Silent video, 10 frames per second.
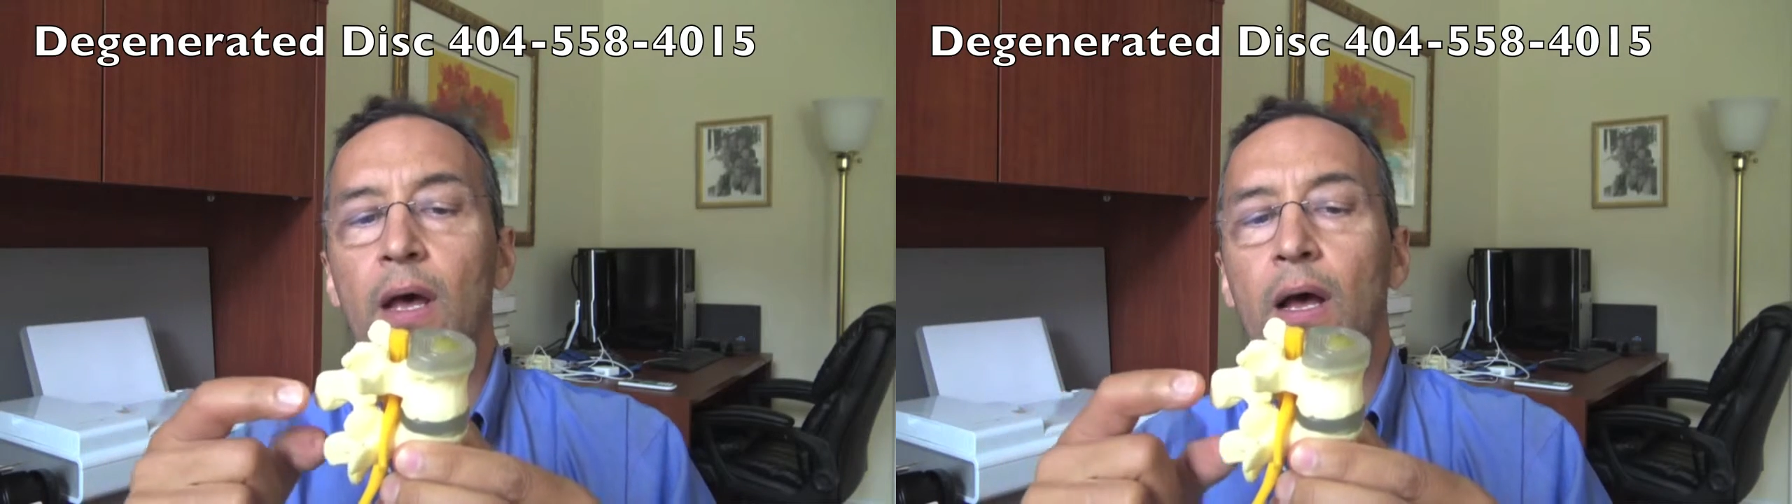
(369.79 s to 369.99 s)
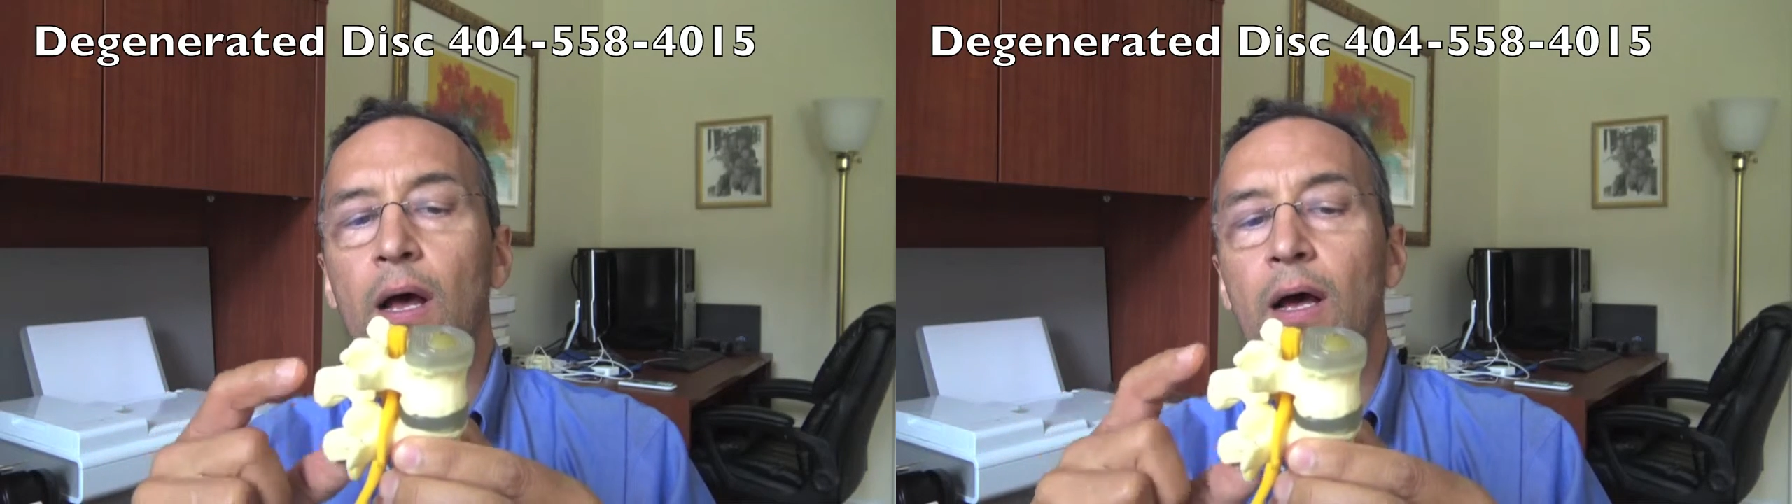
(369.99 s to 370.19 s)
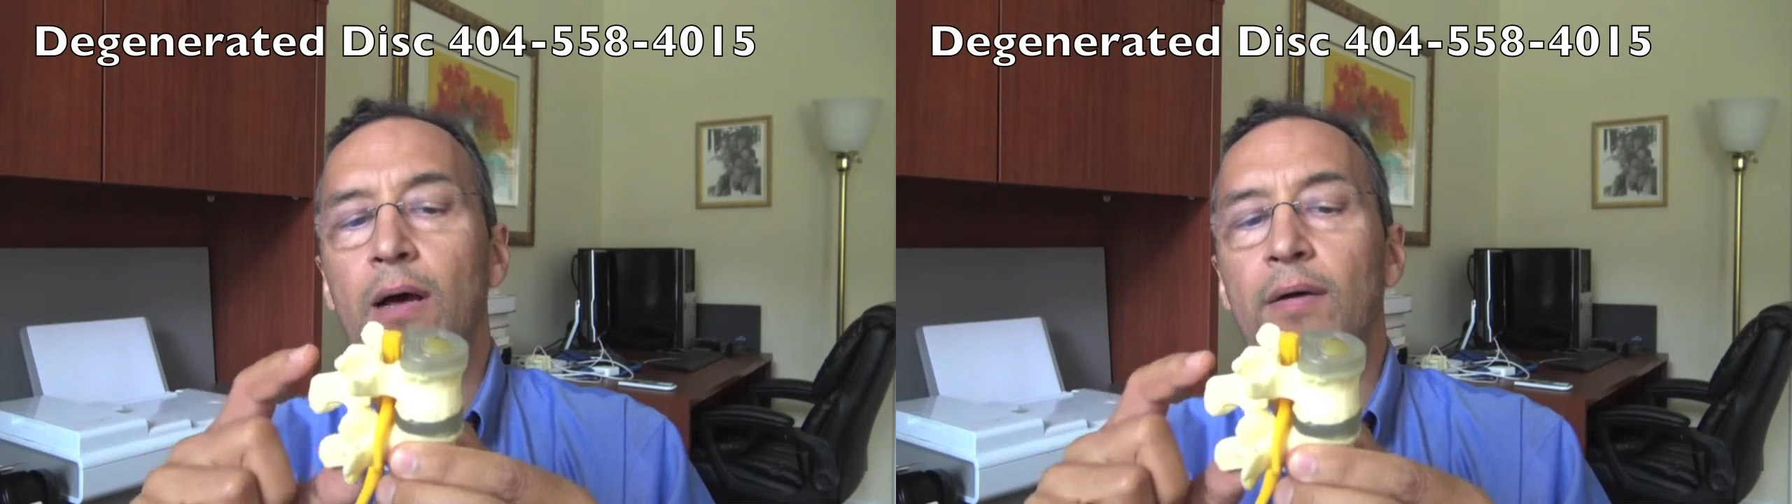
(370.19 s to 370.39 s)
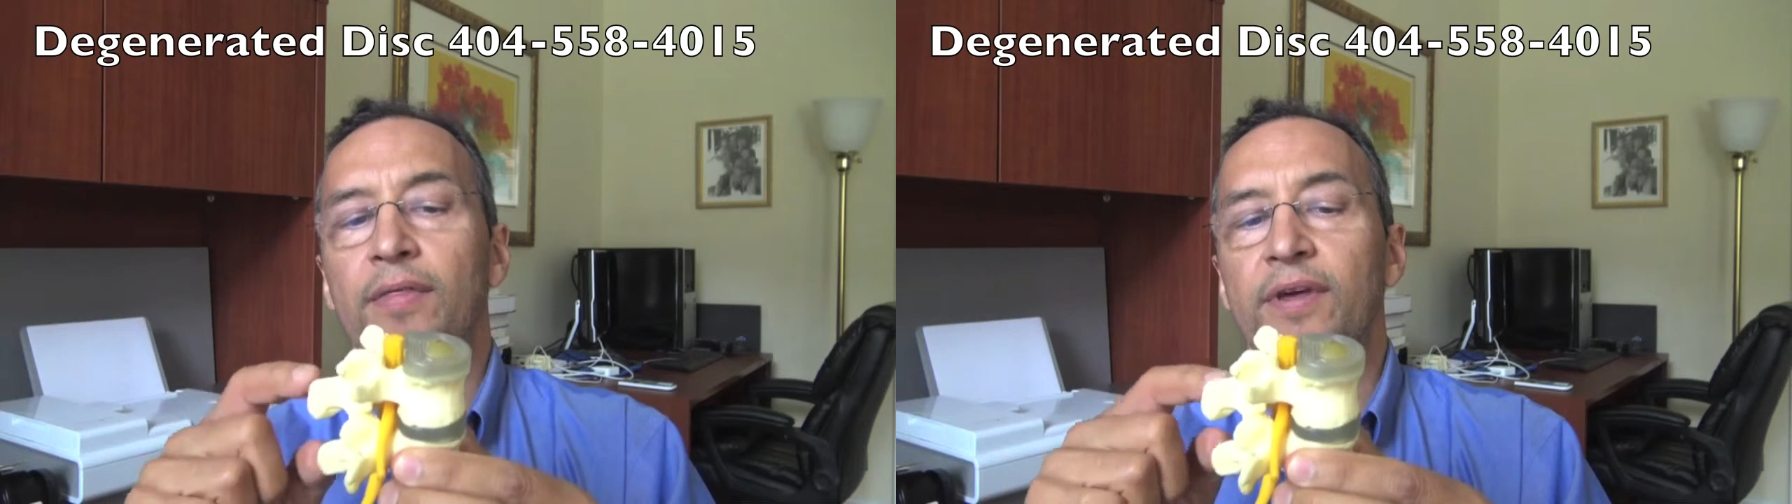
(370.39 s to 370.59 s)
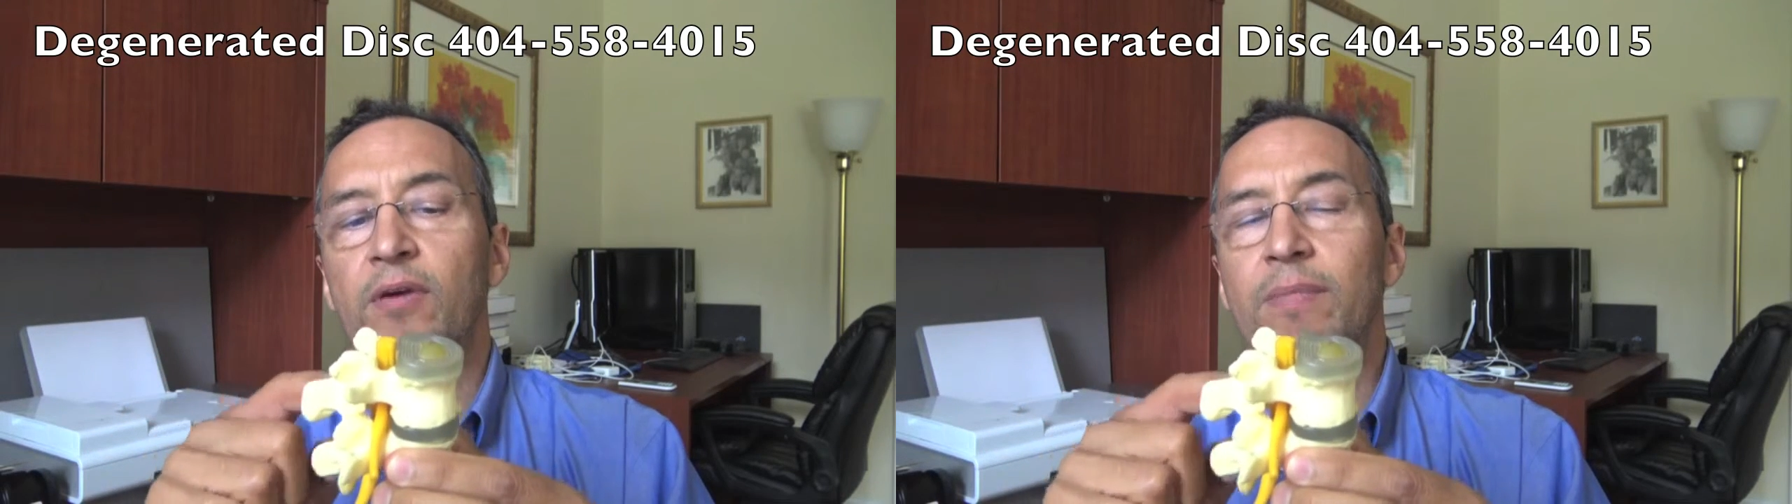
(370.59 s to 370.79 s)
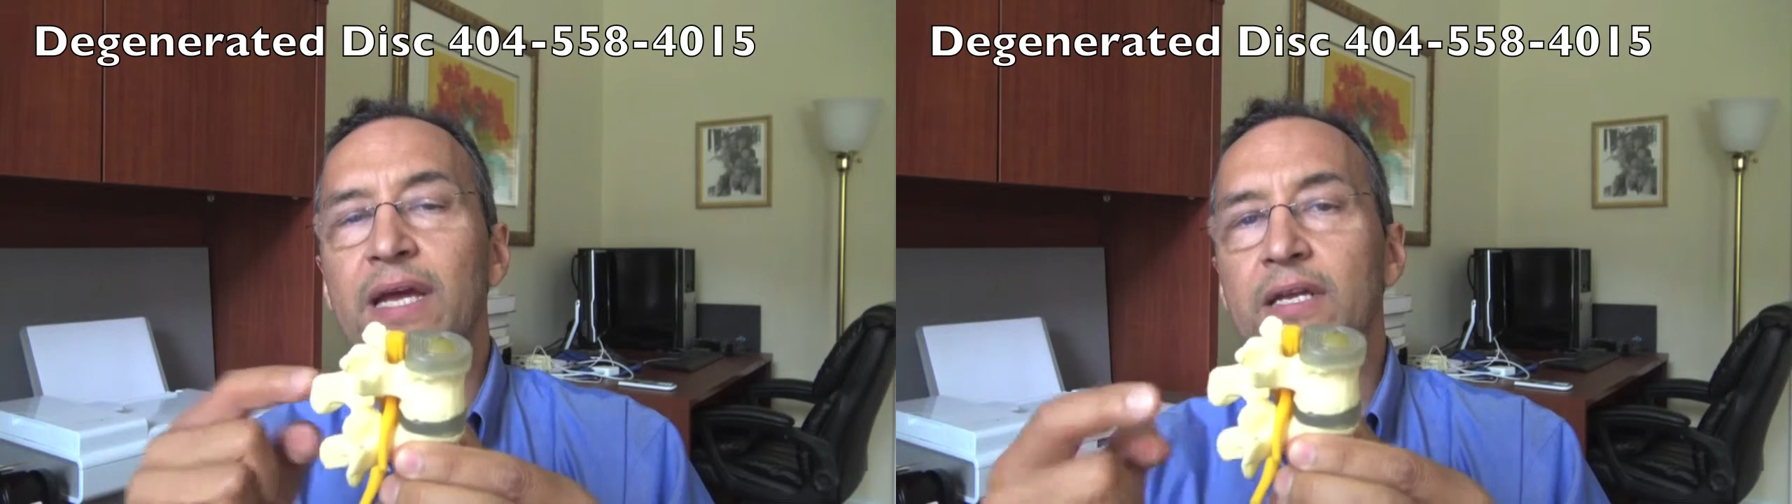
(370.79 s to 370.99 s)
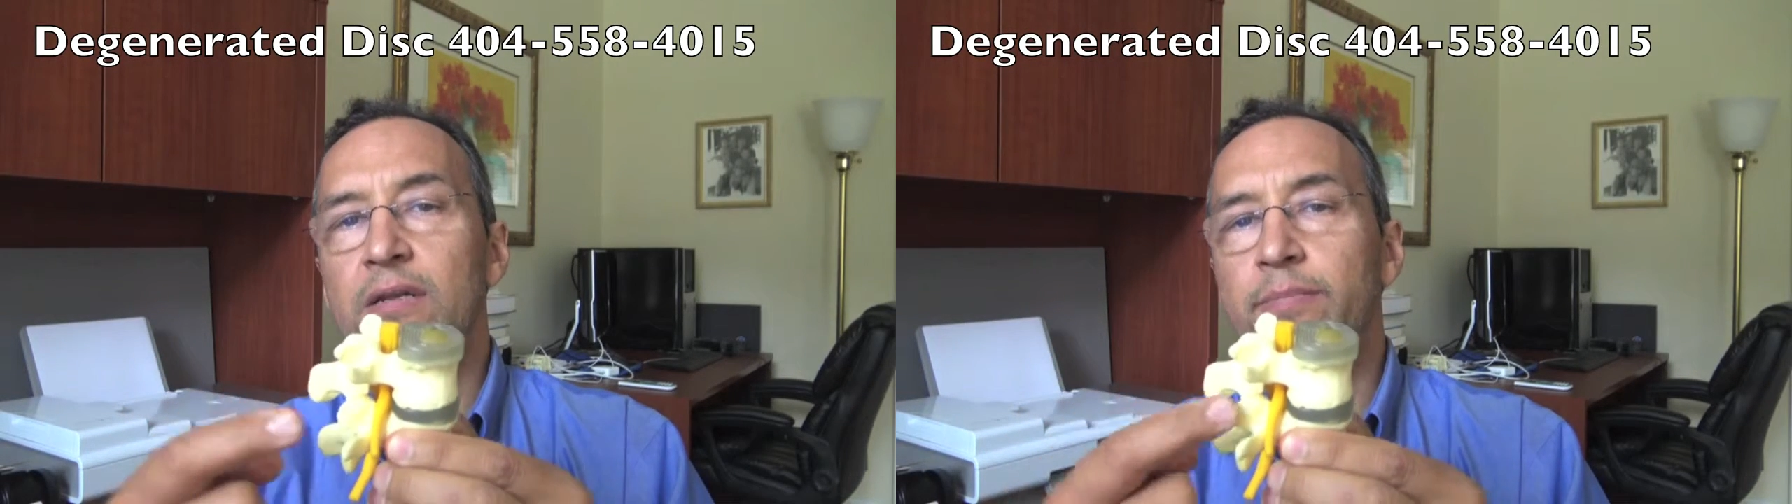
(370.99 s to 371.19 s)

They're made to